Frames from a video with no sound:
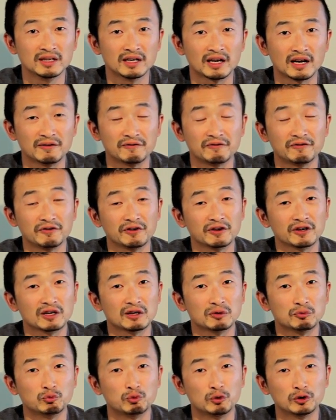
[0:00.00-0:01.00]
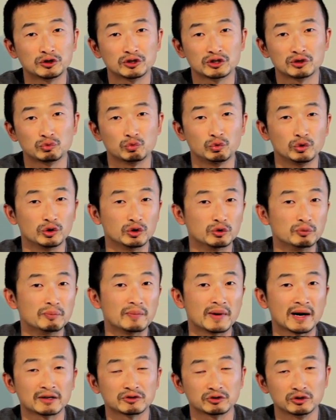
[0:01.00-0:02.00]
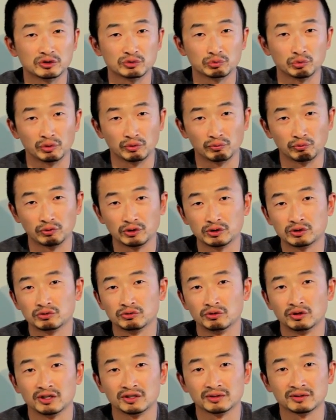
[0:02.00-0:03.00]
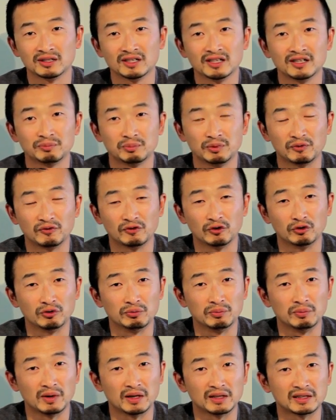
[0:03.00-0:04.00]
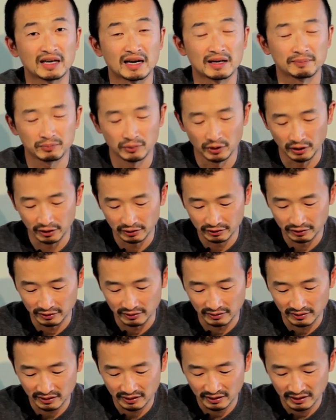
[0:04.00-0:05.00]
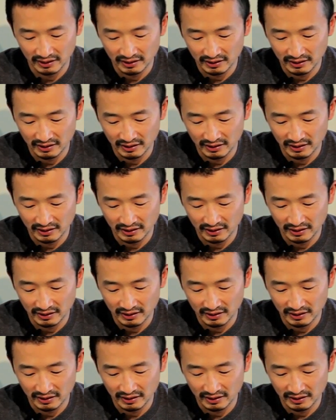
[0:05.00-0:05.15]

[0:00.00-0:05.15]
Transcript: and figure out which reel matches with which rod before you make that purchase.